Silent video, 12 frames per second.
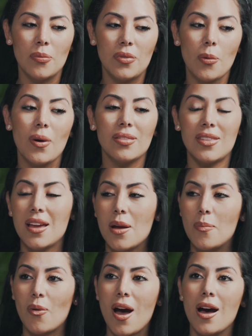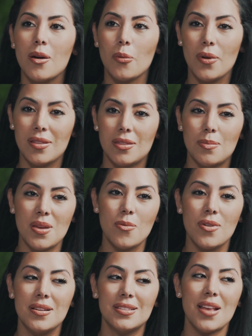The one thing I brought with me
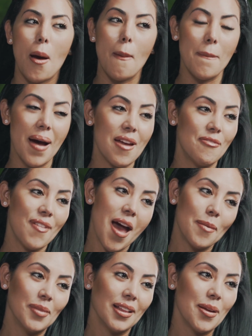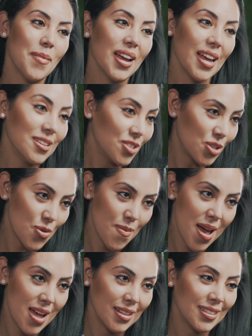was my family, my
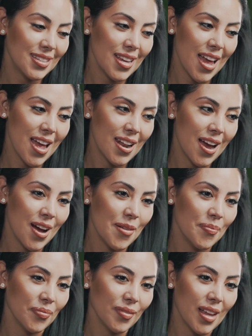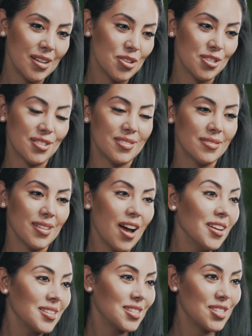instrument, and just
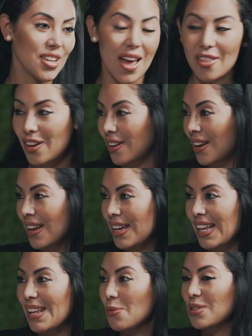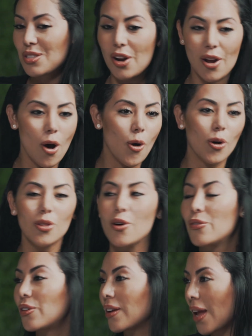us together. Okay. And we started all
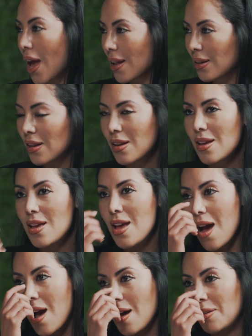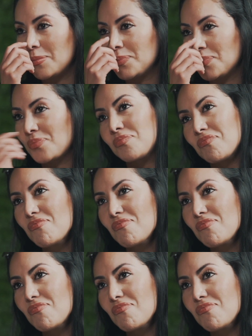over again. Okay.